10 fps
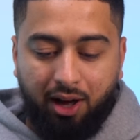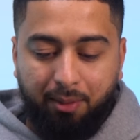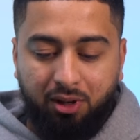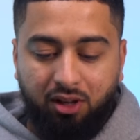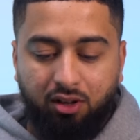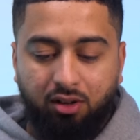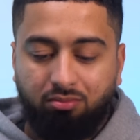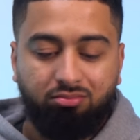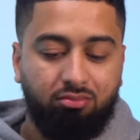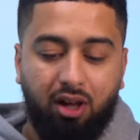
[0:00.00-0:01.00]
I mean,
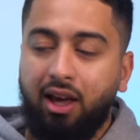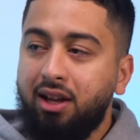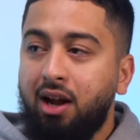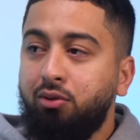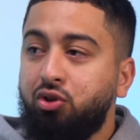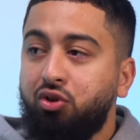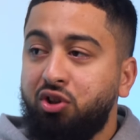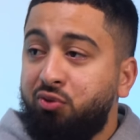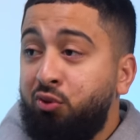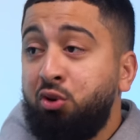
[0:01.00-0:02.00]
again, that restricts
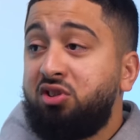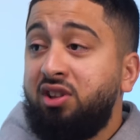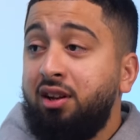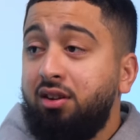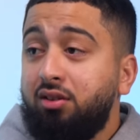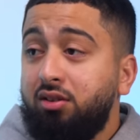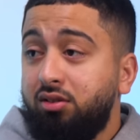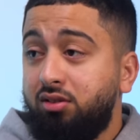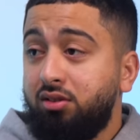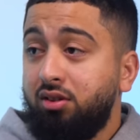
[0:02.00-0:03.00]
fruits then, because